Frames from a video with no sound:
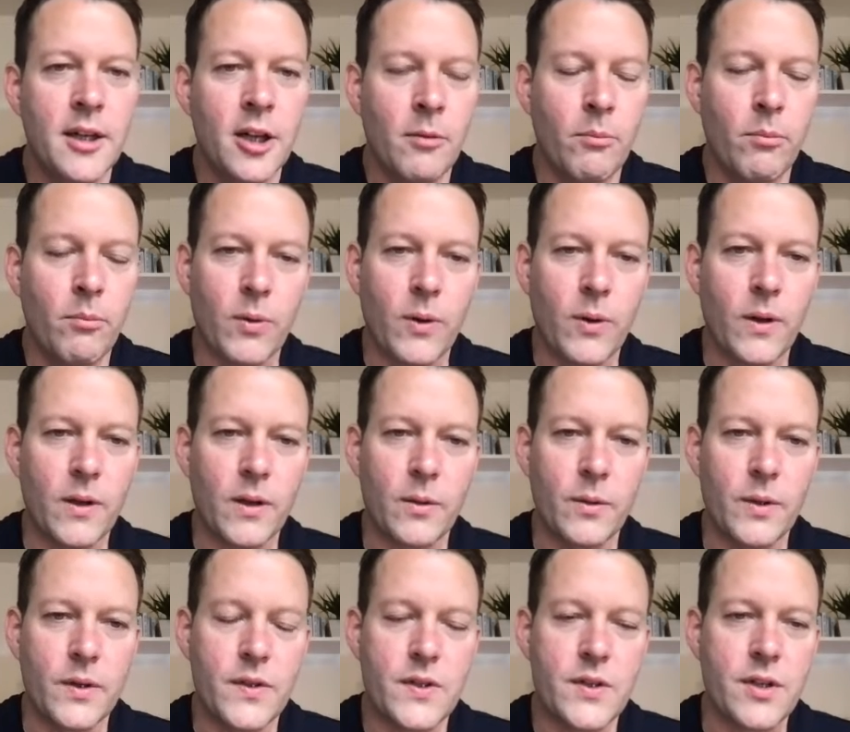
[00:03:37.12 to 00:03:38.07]
Barolo
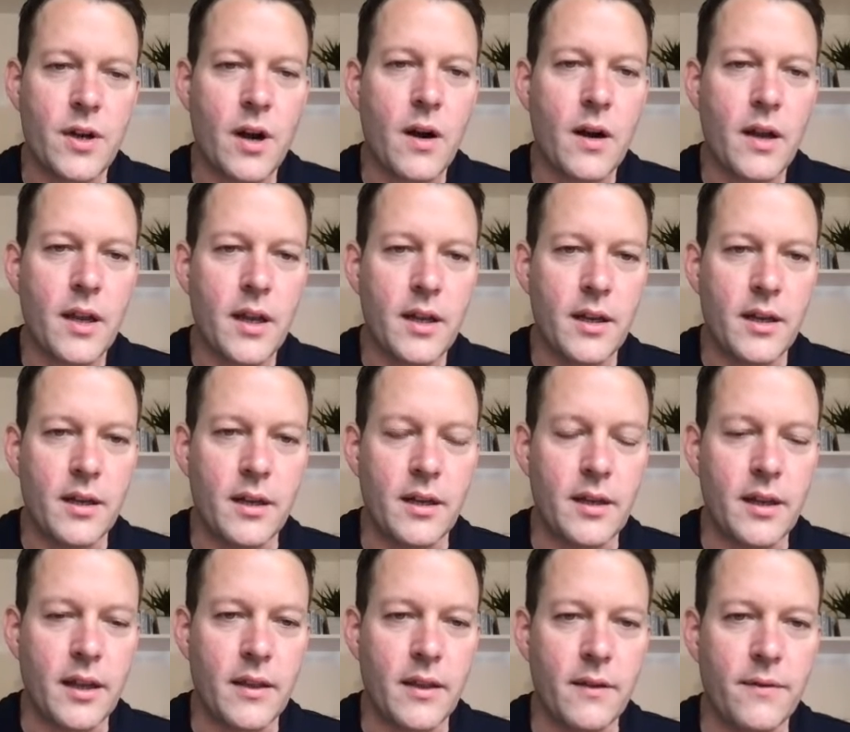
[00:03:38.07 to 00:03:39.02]
was started.
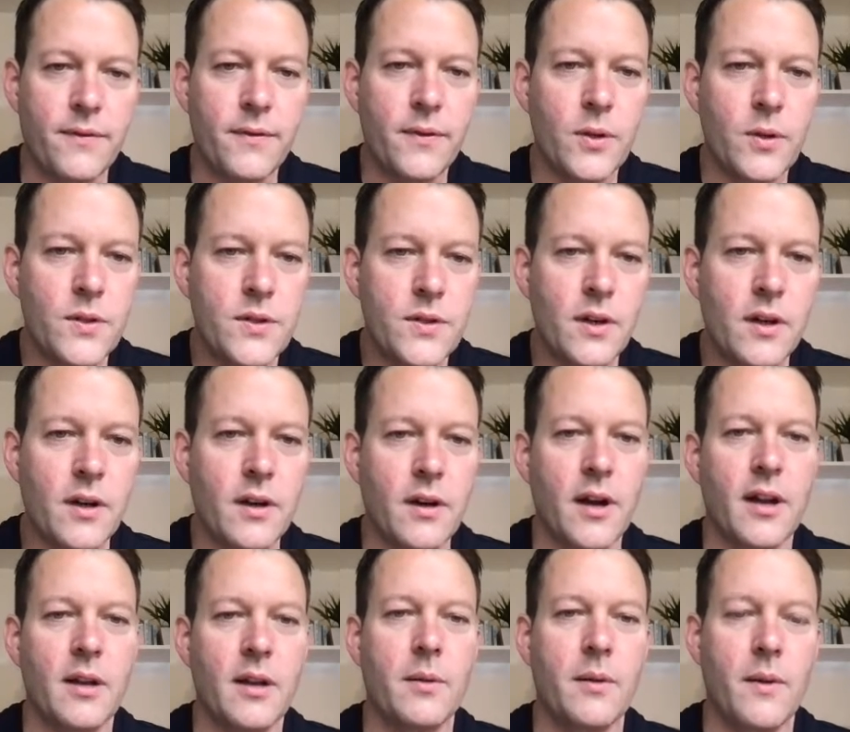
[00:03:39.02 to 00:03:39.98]
And the foods are
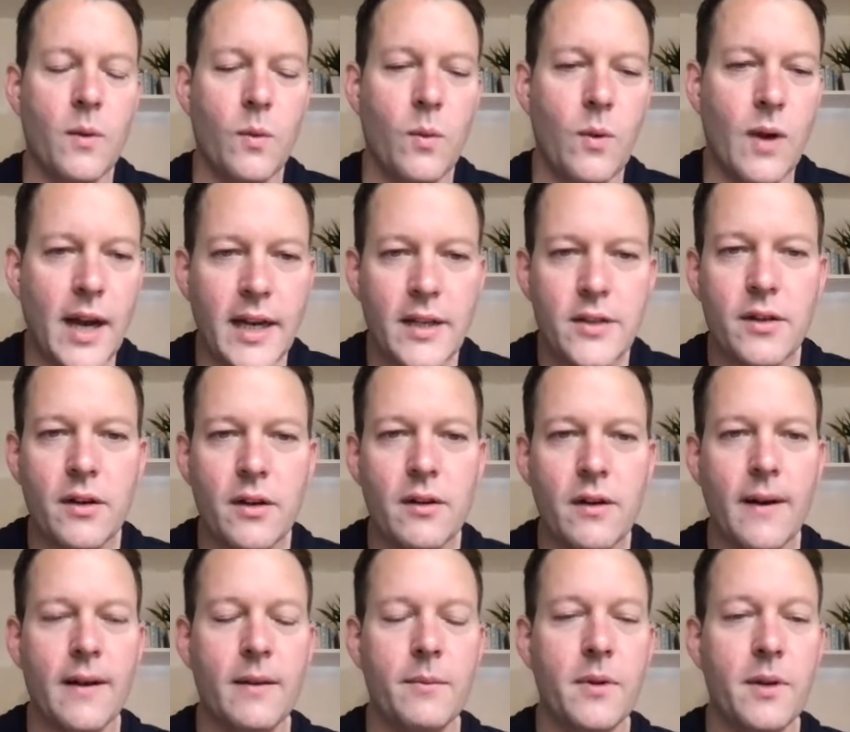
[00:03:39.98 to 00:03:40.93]
incredible, the wines are
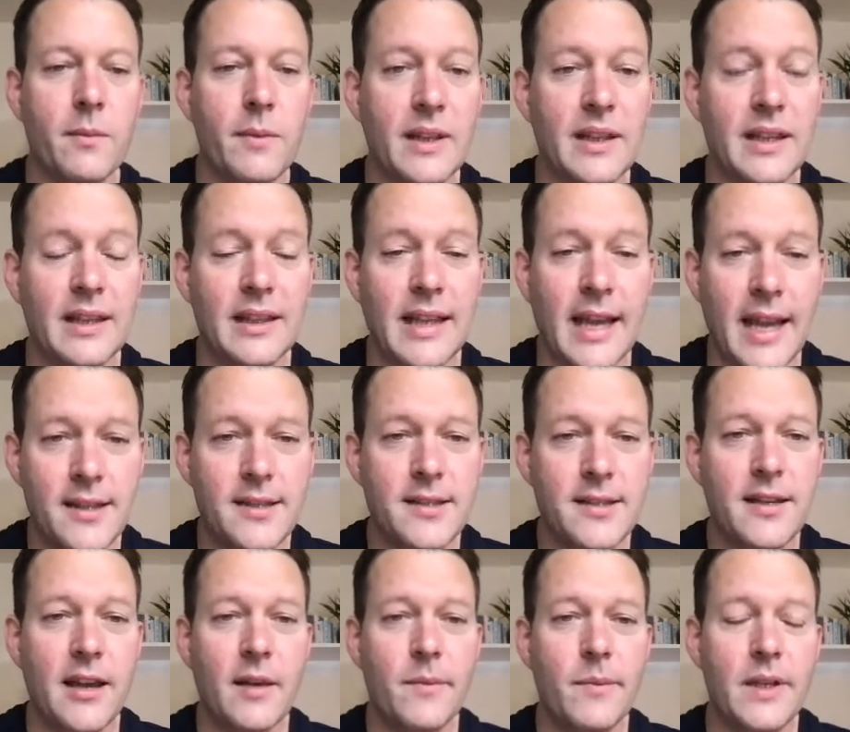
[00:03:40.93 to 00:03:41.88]
incredible, but the
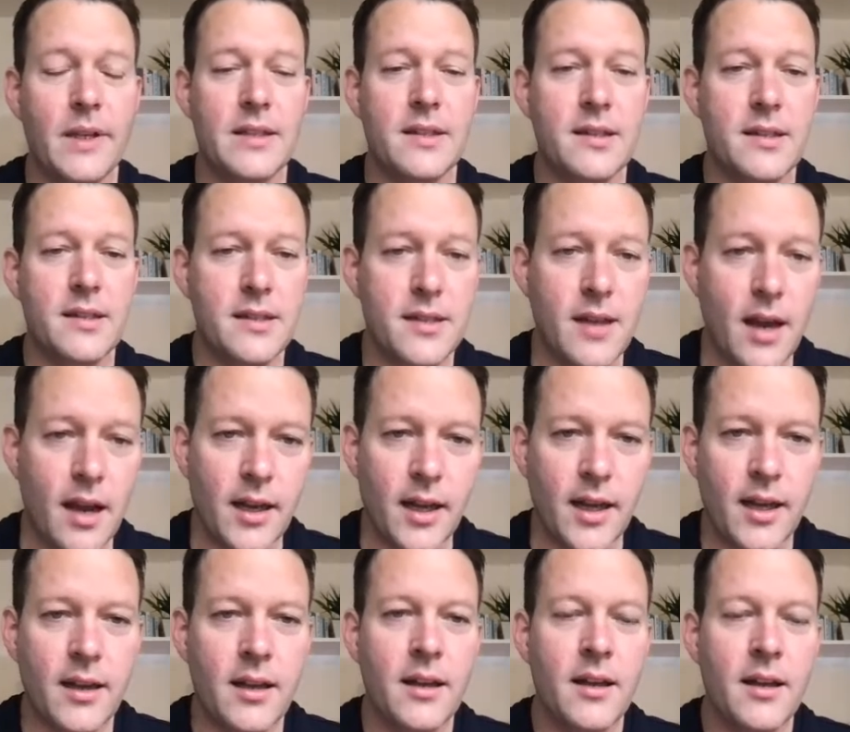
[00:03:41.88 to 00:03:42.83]
landscape is
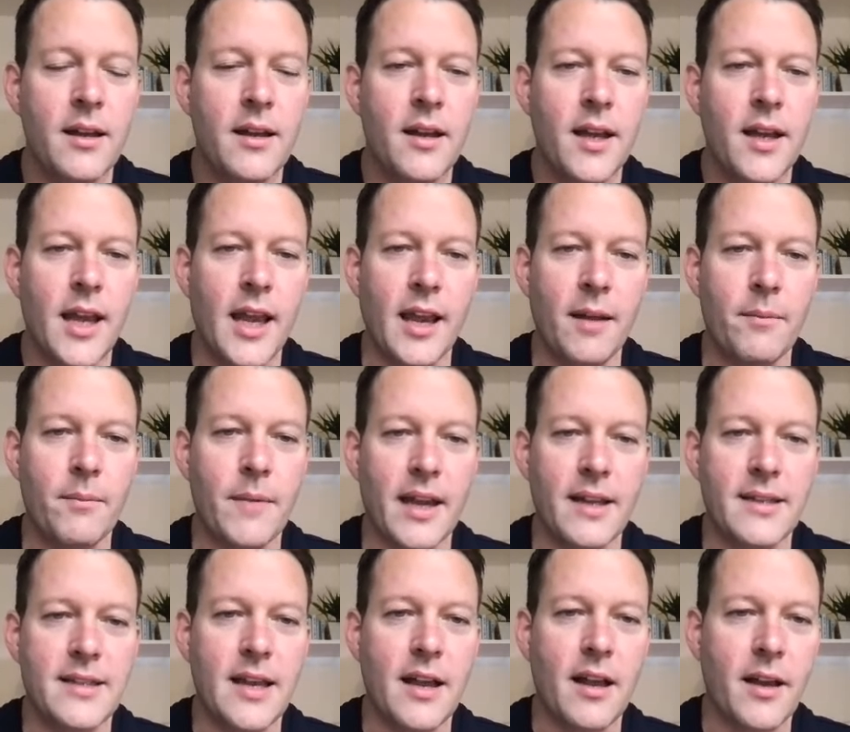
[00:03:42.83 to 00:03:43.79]
stunning. And my
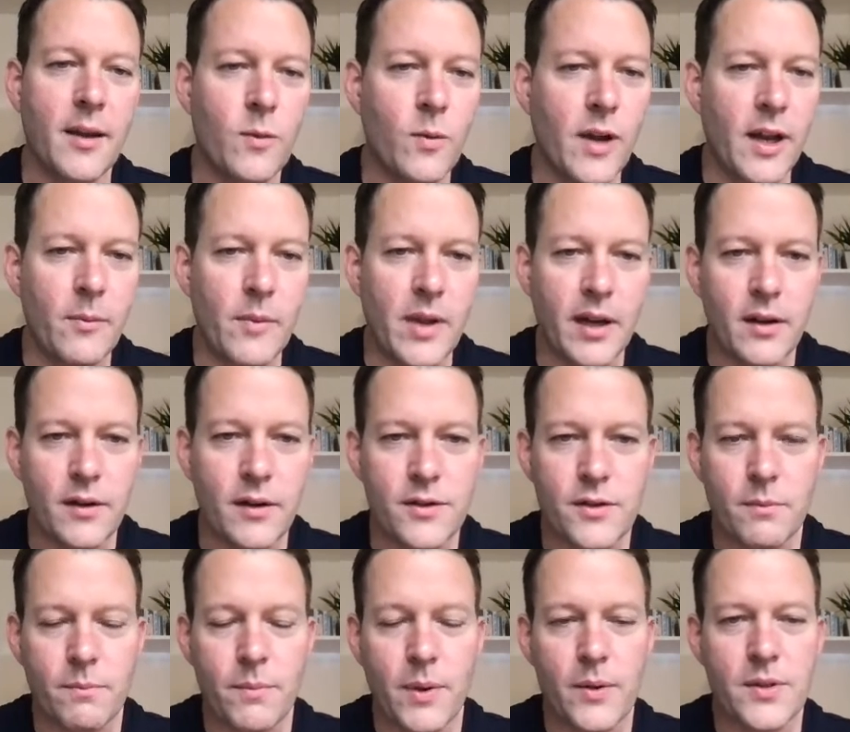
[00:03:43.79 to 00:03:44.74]
Italian winemakers
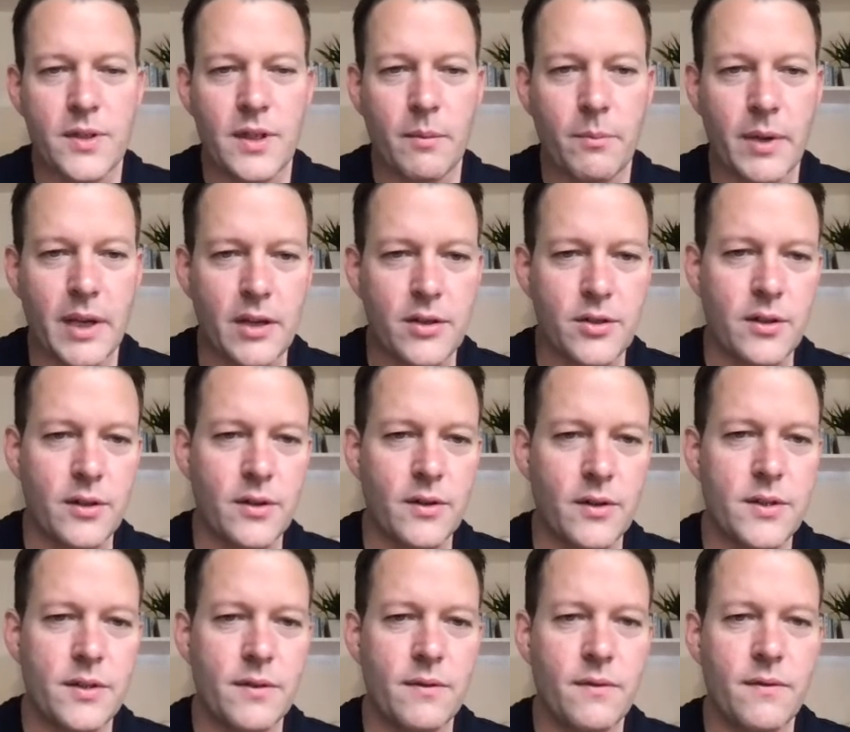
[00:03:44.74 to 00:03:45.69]
are posting
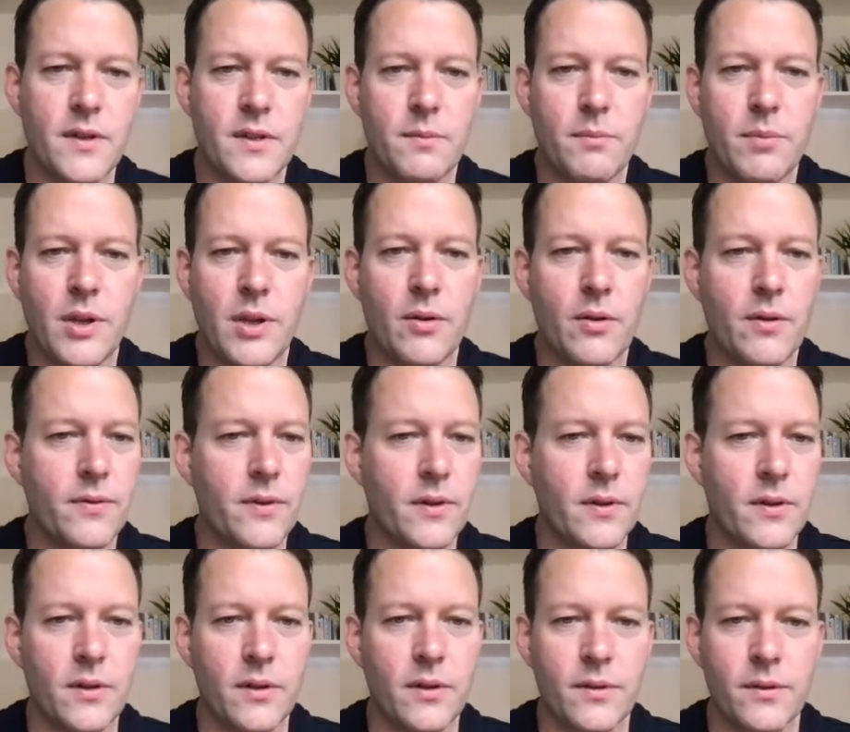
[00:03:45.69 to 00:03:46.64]
pictures of this
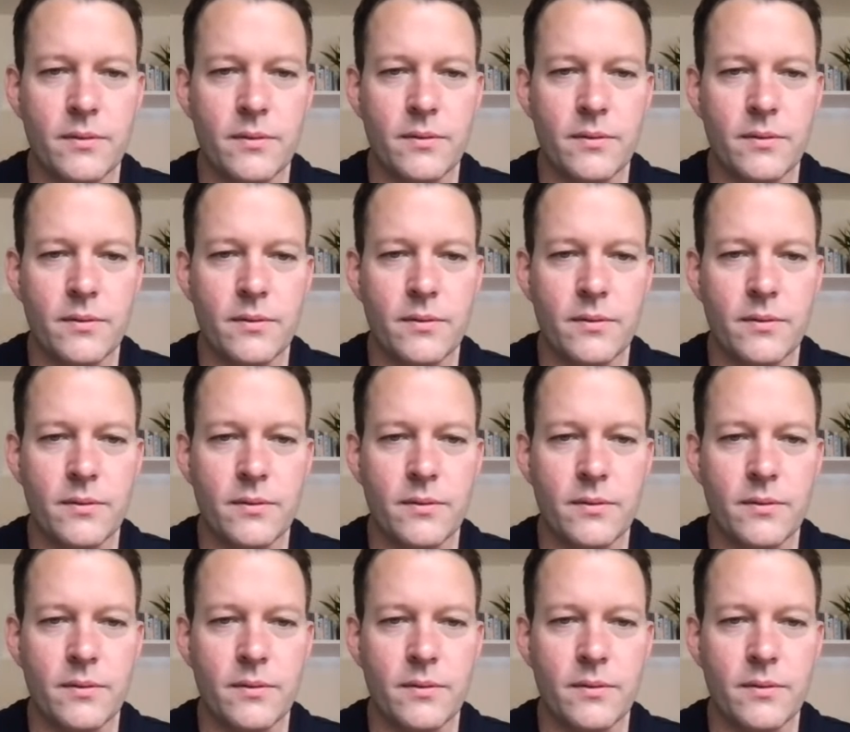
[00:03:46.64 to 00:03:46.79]
beautiful,